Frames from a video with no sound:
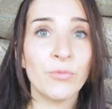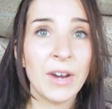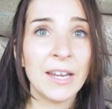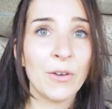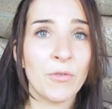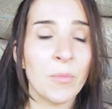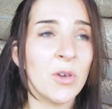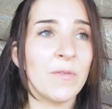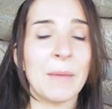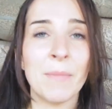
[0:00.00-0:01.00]
really not
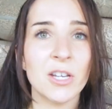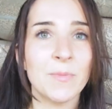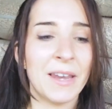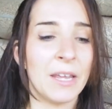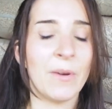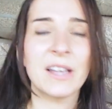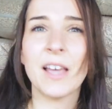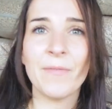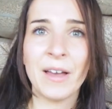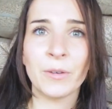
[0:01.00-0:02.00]
removing much bedding, whereas
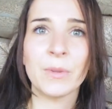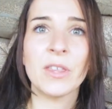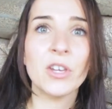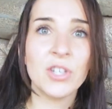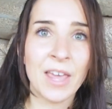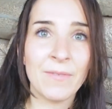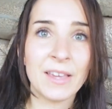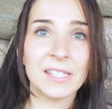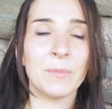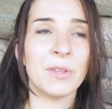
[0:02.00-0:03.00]
I found with
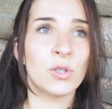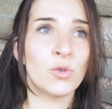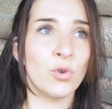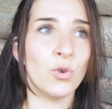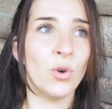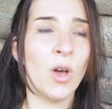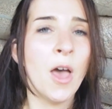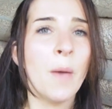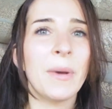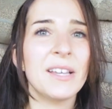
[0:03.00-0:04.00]
shavings and with straw,
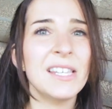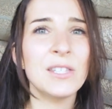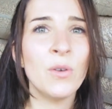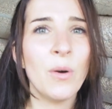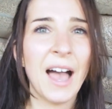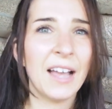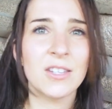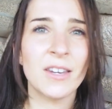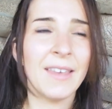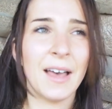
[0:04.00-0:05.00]
because it's not
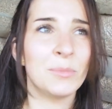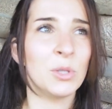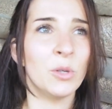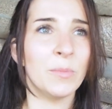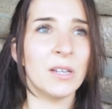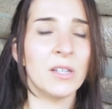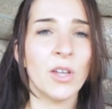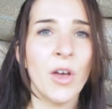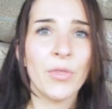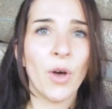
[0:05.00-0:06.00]
actually that absorbent,
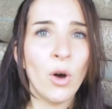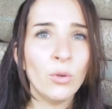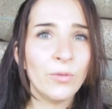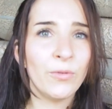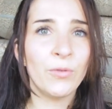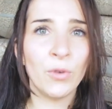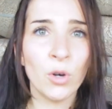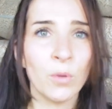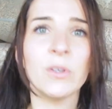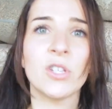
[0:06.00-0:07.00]
the whole
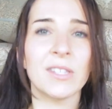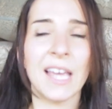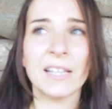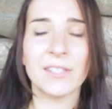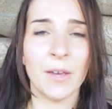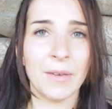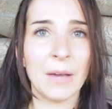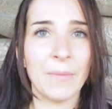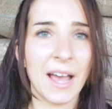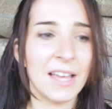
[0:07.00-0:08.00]
floor was just getting
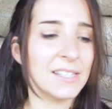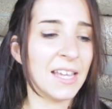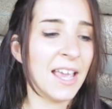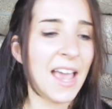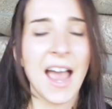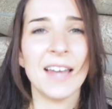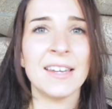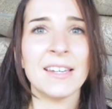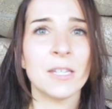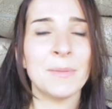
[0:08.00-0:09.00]
soaking wet and
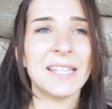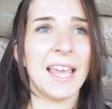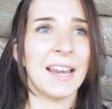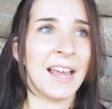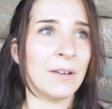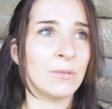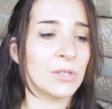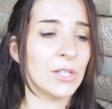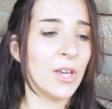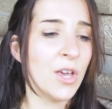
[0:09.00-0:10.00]
needed to be taken
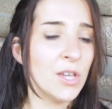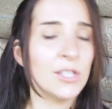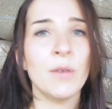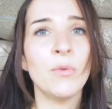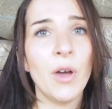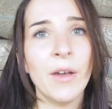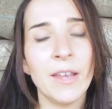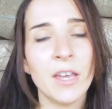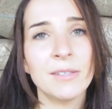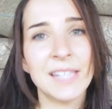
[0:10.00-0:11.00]
out. So not only
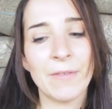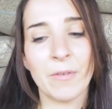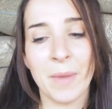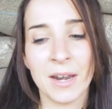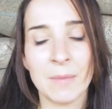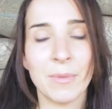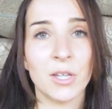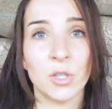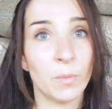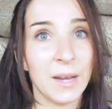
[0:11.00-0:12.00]
are you saving money
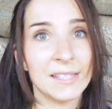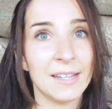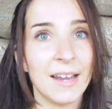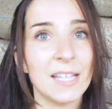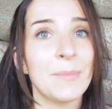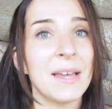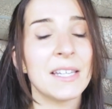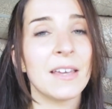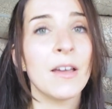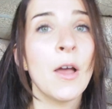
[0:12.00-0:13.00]
because you're wasting less
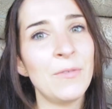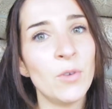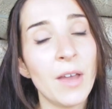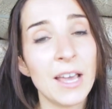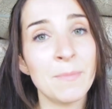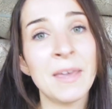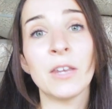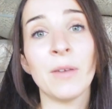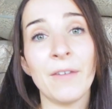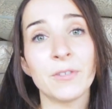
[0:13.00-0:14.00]
bedding, if you're like me
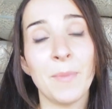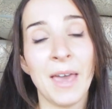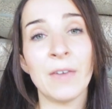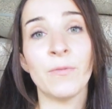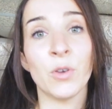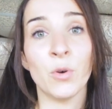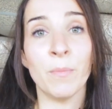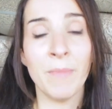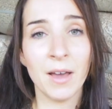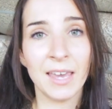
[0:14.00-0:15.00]
and you have to pay for your
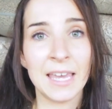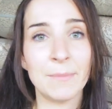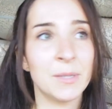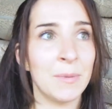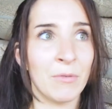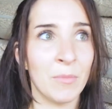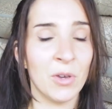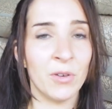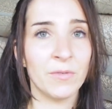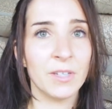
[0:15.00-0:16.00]
muck heap to be
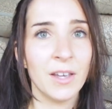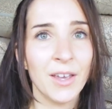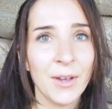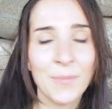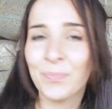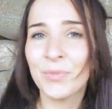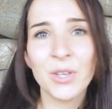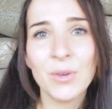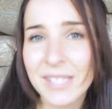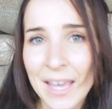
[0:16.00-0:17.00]
removed,
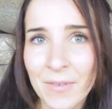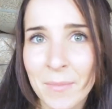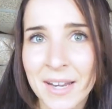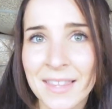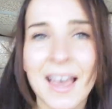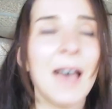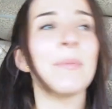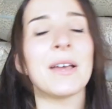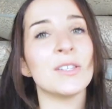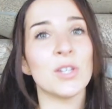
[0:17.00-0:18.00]
you're saving money there
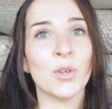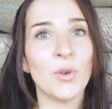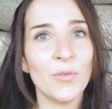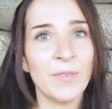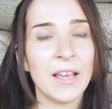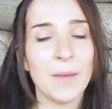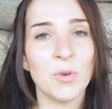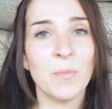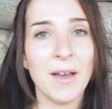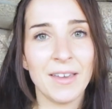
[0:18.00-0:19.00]
because you're not filling up
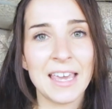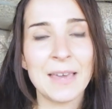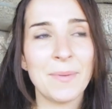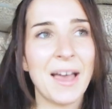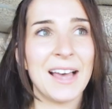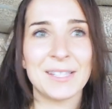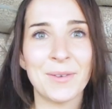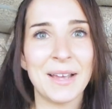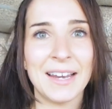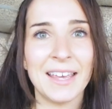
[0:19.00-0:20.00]
your muck heap as
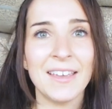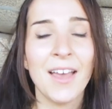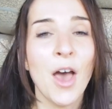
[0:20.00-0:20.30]
quickly